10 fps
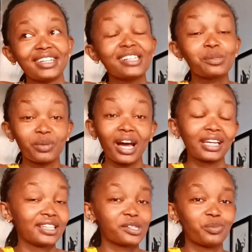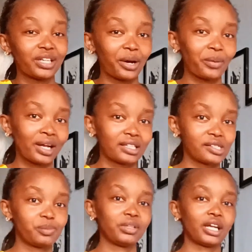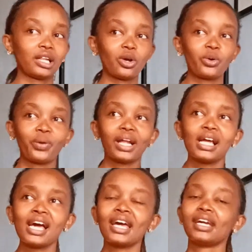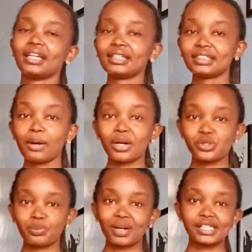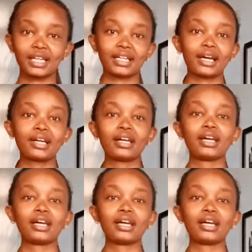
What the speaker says: It's been a while. It's been a long while. Nasta watu patena.